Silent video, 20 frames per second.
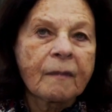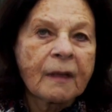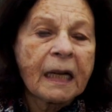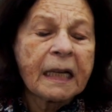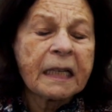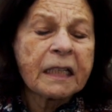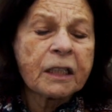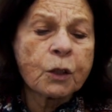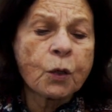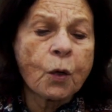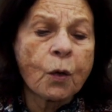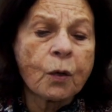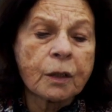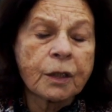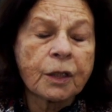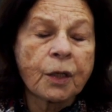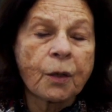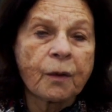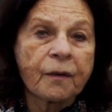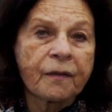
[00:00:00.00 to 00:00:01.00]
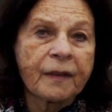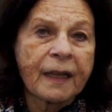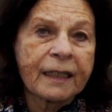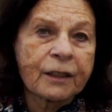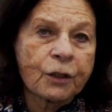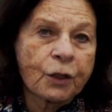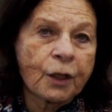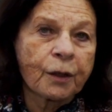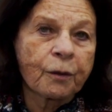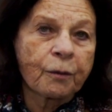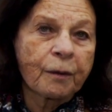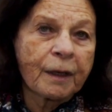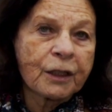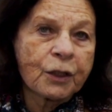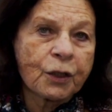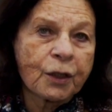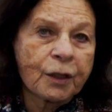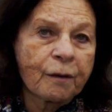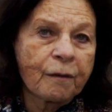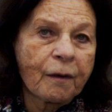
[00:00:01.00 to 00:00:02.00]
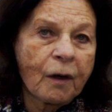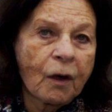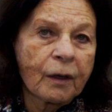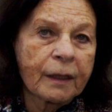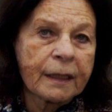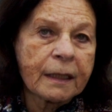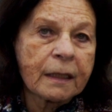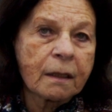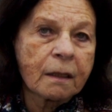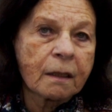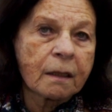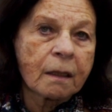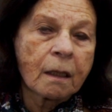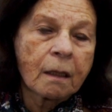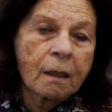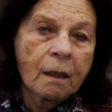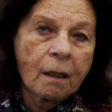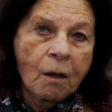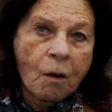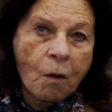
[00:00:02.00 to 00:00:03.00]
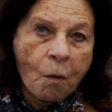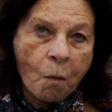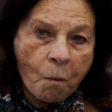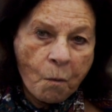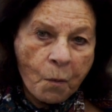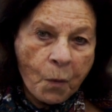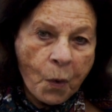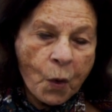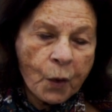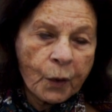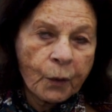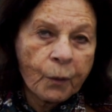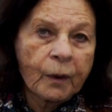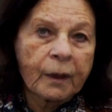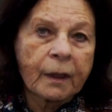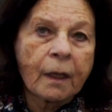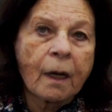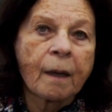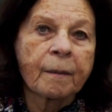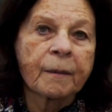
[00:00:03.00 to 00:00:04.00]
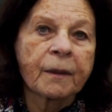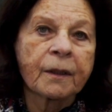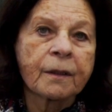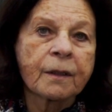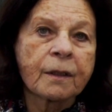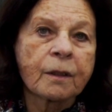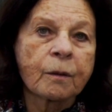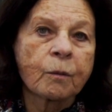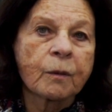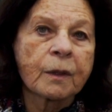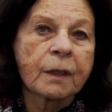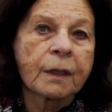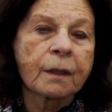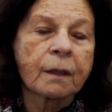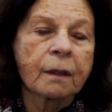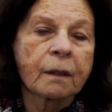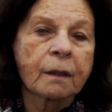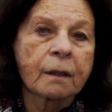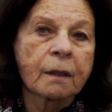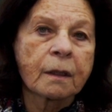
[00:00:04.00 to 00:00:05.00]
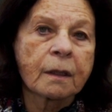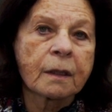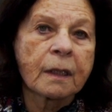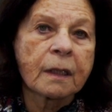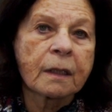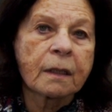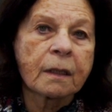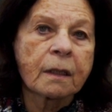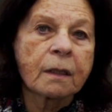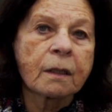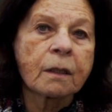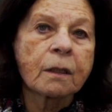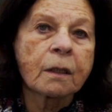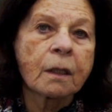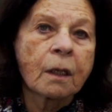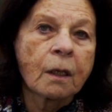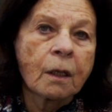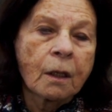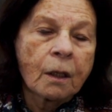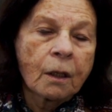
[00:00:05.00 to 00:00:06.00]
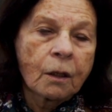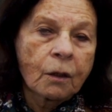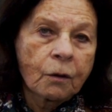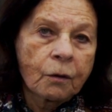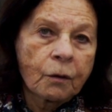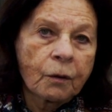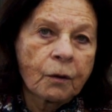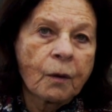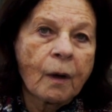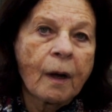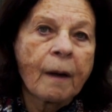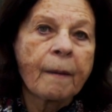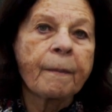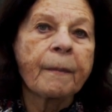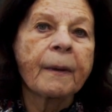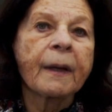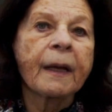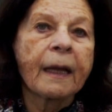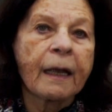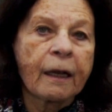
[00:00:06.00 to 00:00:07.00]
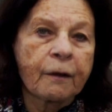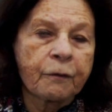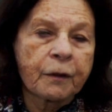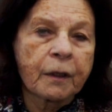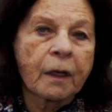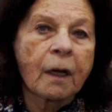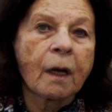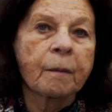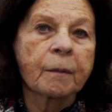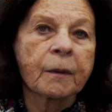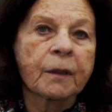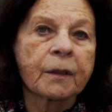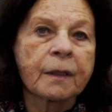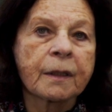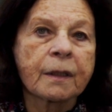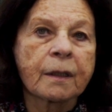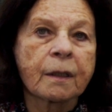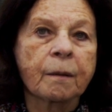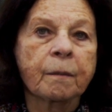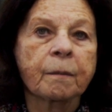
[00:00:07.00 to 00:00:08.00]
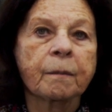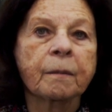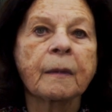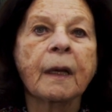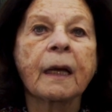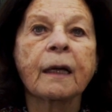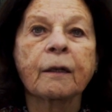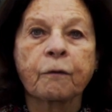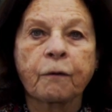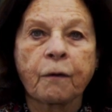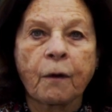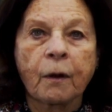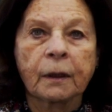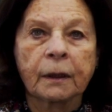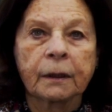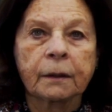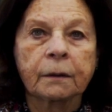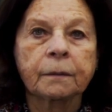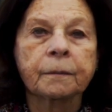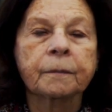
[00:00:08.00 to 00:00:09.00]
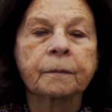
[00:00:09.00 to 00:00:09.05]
He's also of that generation of artists, born when communism was still in existence, grew up after communism had fallen.